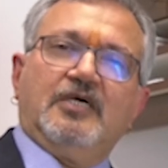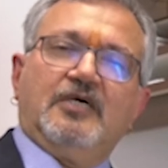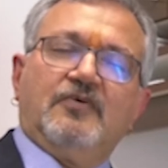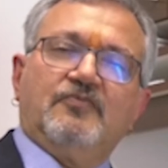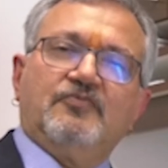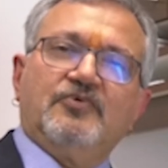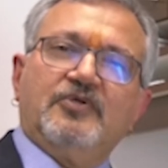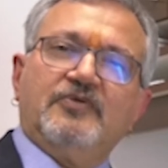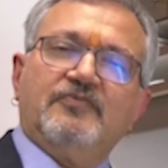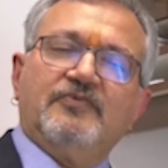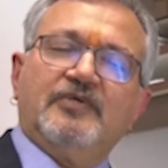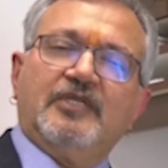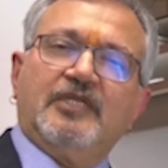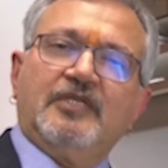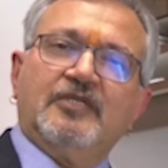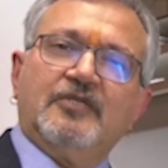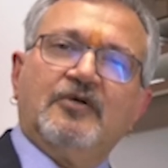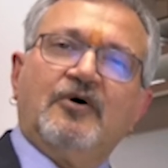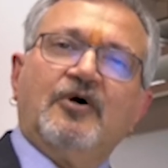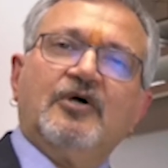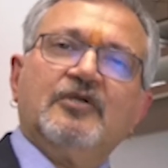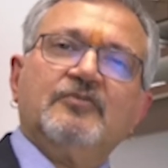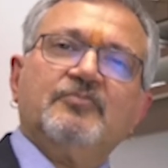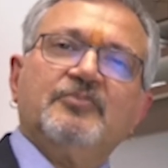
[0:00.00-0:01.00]
We will
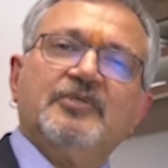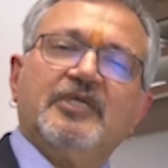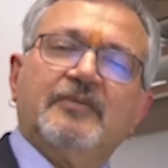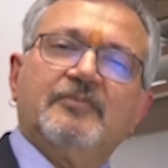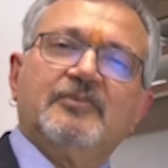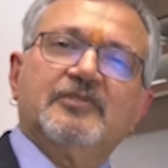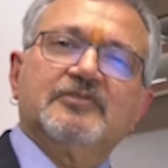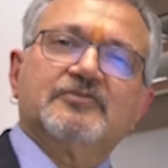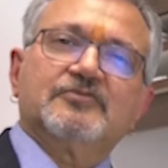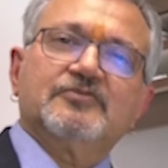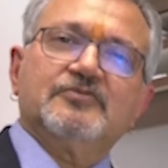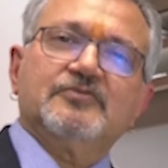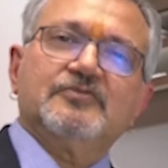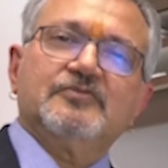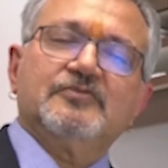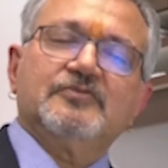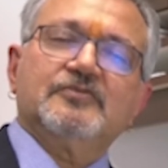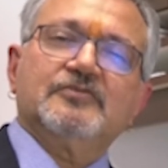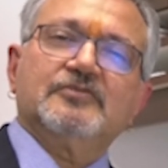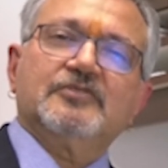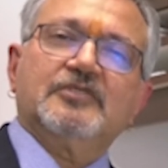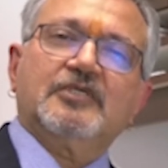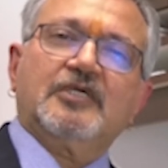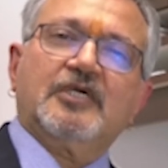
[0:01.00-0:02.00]
not be able to
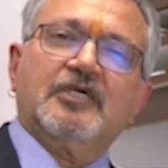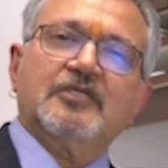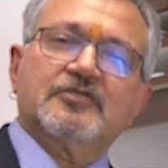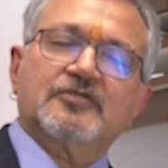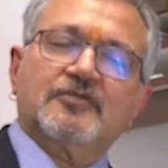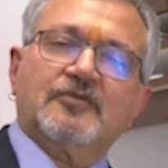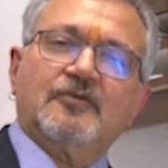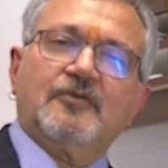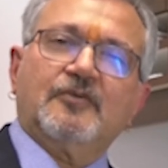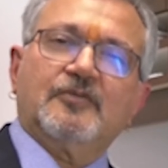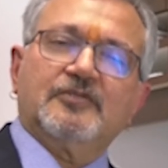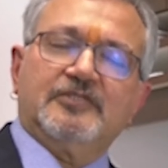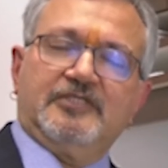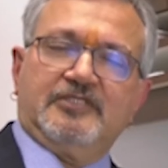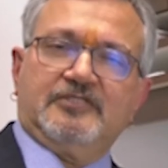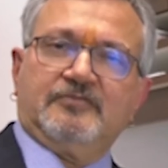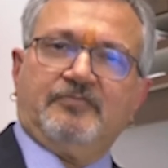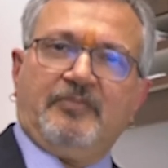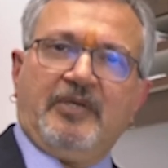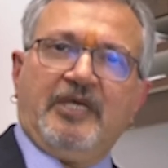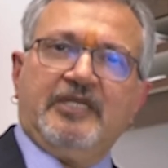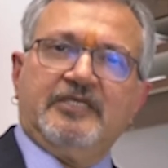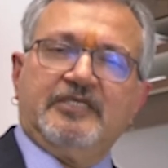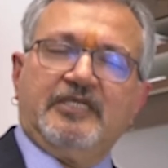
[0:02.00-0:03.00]
control this
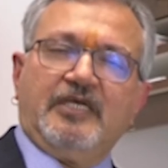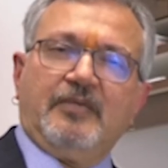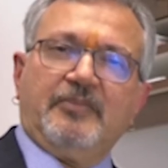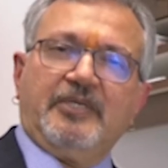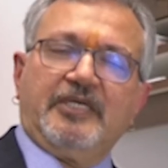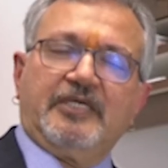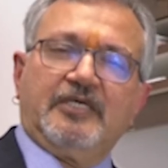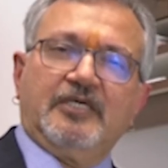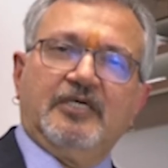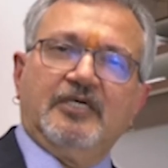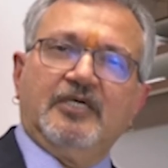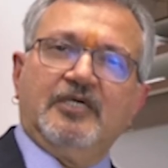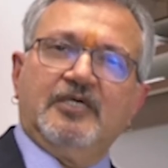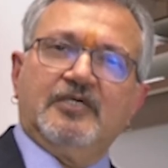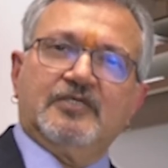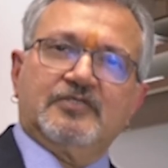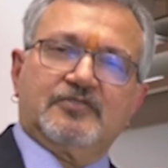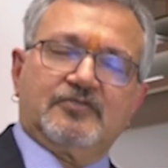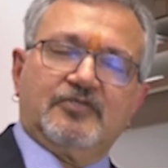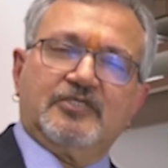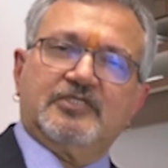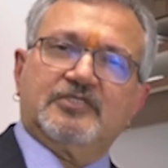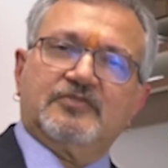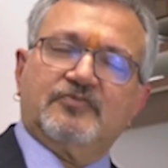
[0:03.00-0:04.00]
pandemic.
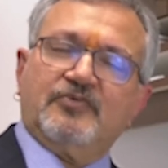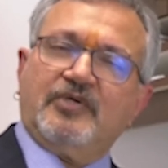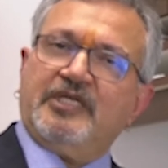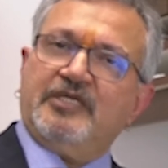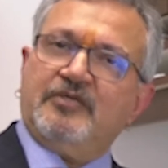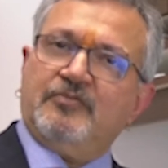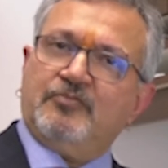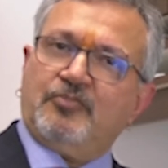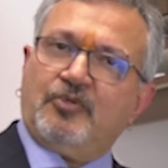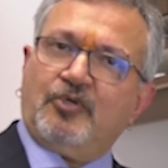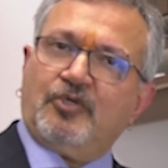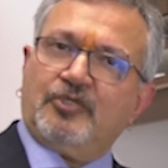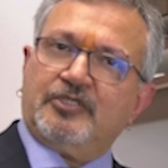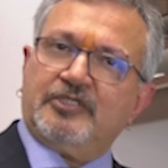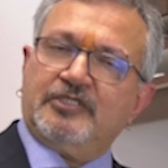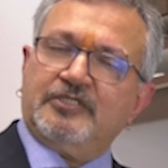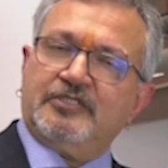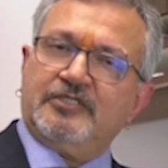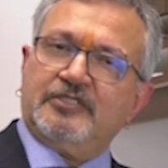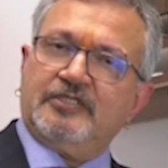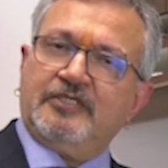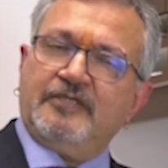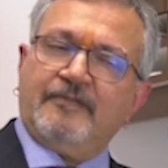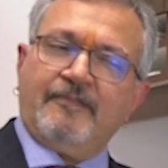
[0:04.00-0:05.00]
So it's very
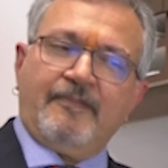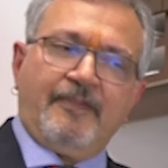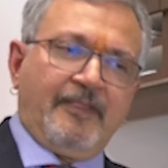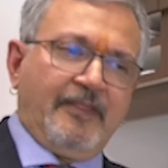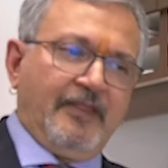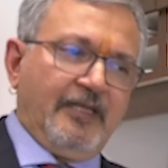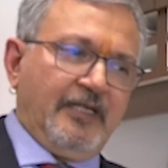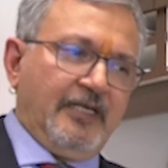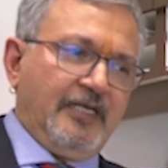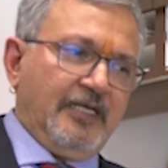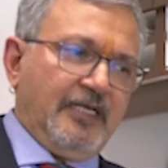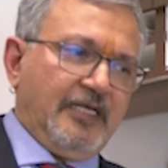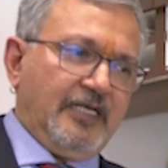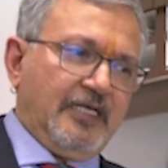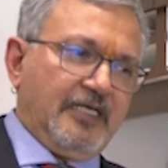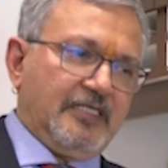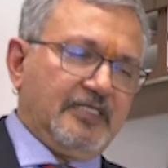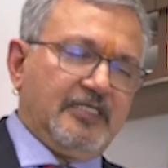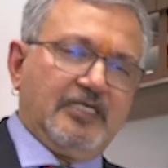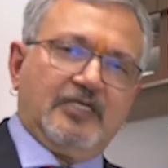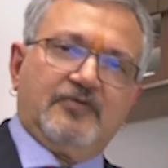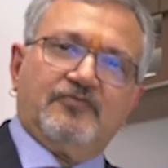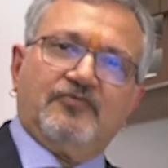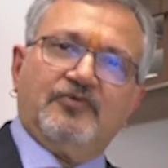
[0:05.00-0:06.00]
important
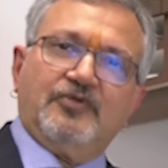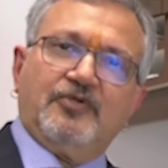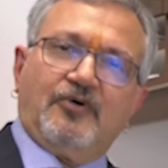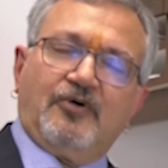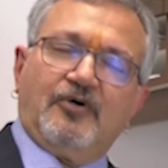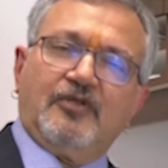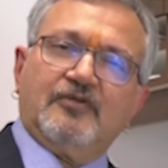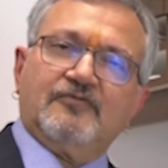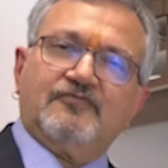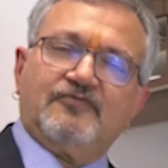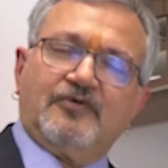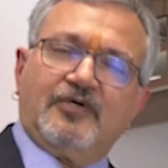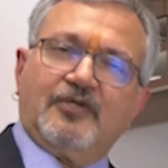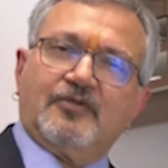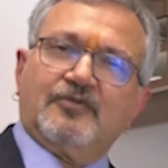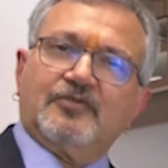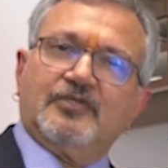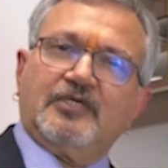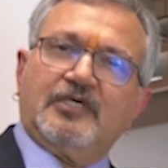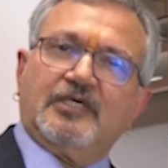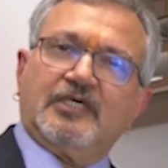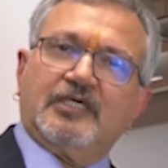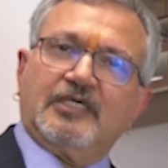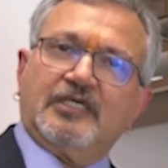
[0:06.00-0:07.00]
that we all follow
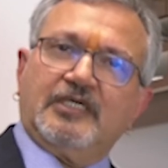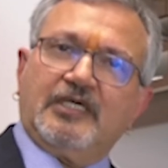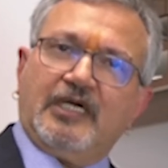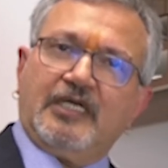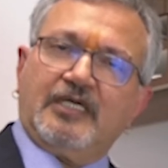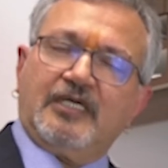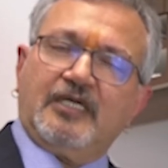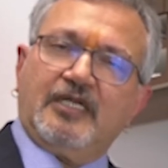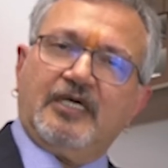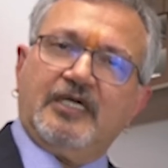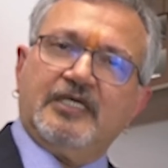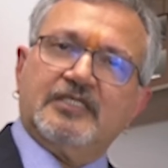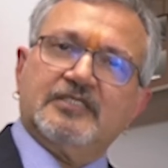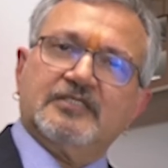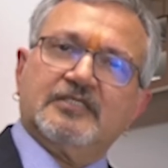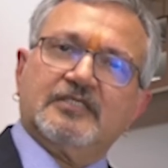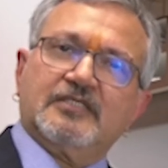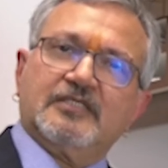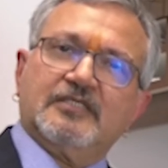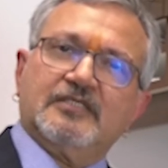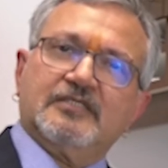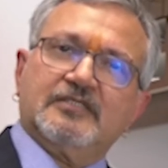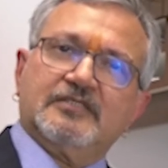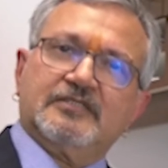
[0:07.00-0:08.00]
the guidelines
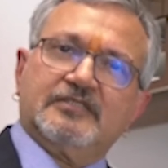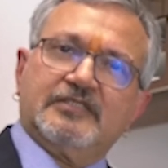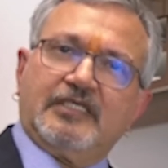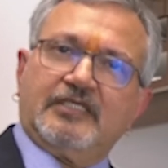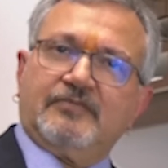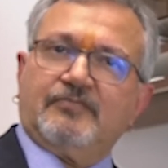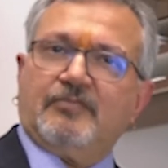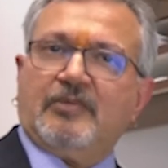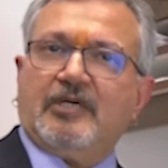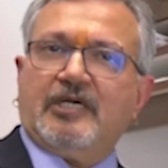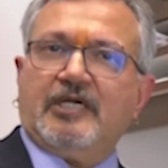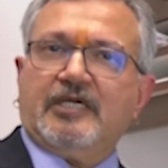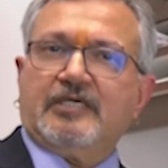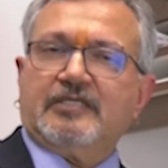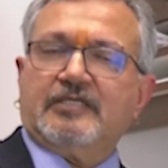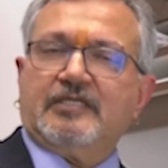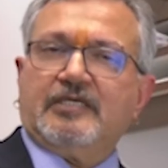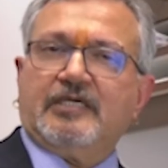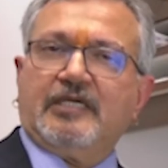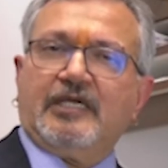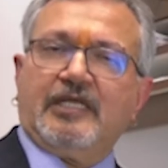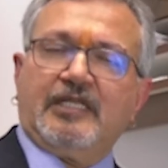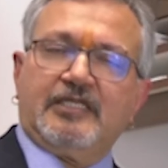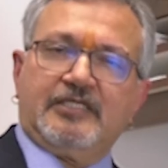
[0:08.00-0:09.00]
set by
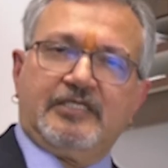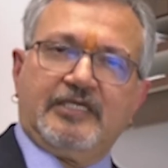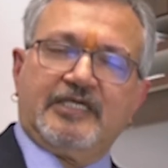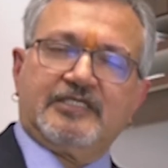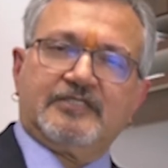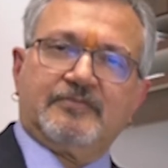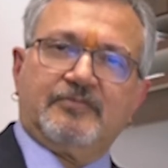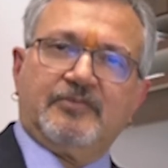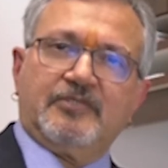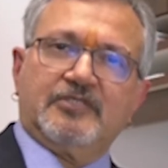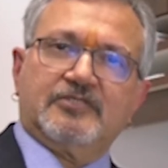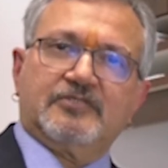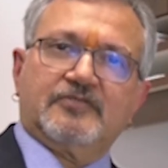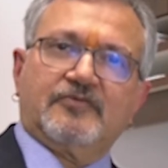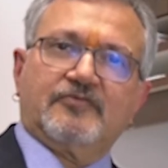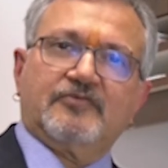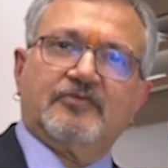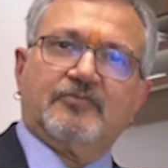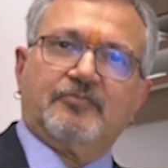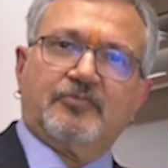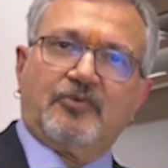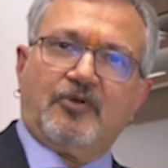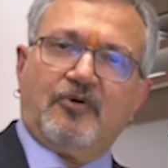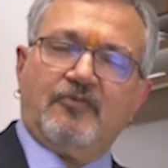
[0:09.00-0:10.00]
the health experts of
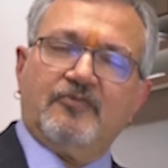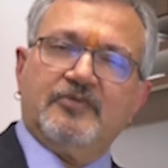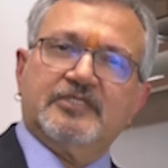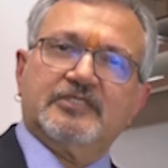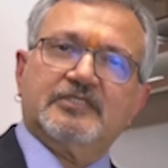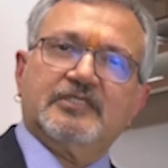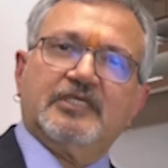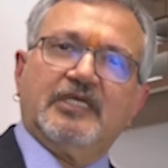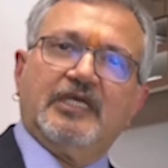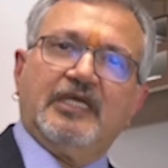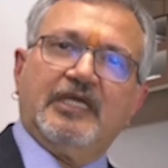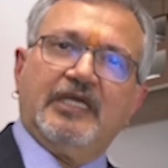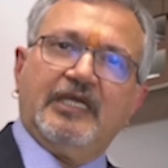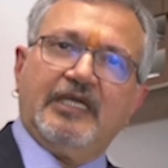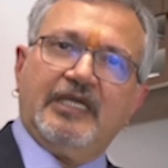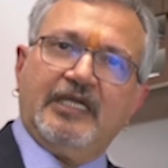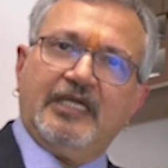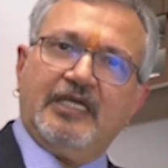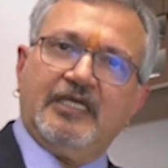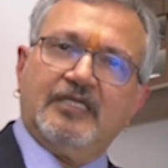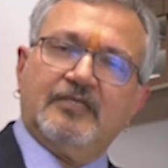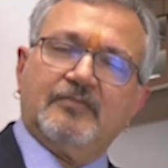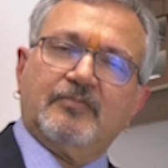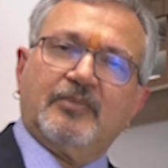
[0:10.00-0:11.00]
the province
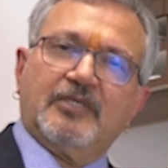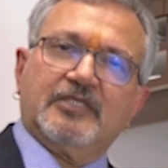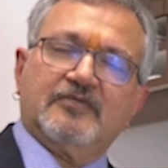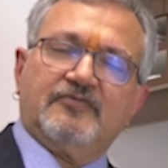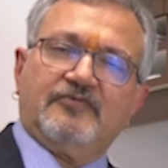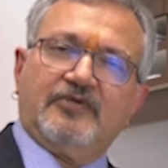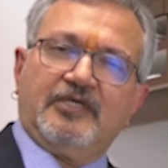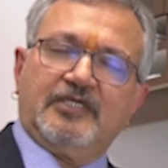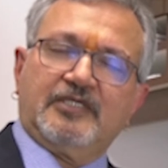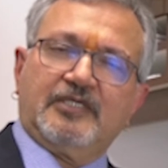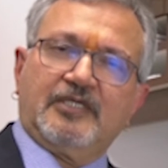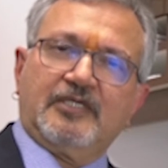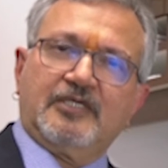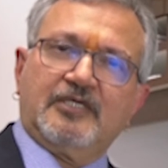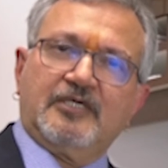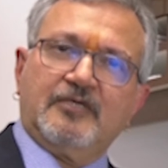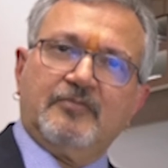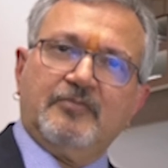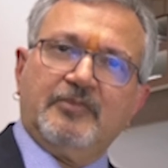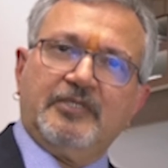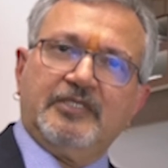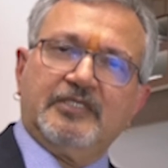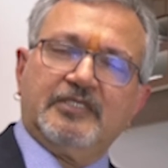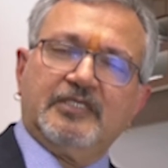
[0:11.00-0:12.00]
and by the federal
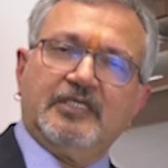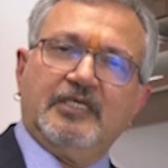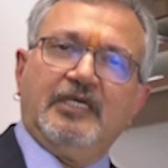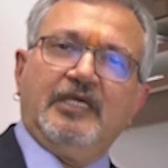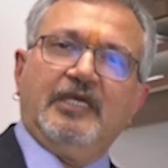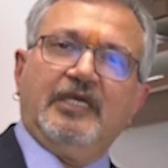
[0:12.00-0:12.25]
government,